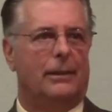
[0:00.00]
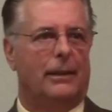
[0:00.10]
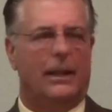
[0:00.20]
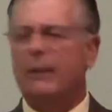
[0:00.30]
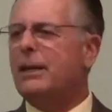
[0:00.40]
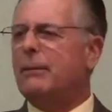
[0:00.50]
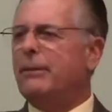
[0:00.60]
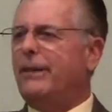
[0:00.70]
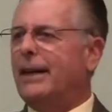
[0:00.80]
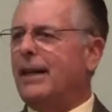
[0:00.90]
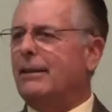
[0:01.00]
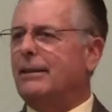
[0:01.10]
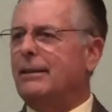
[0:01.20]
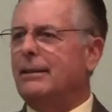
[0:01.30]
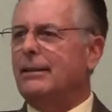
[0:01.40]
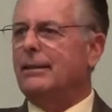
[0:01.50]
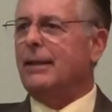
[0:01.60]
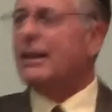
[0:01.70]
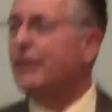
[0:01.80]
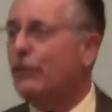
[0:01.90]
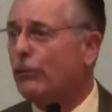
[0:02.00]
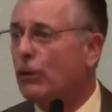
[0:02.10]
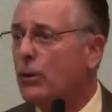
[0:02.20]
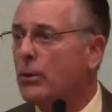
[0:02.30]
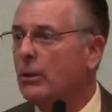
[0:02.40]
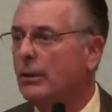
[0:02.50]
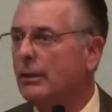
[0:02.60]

And then we come to find out none of it's true.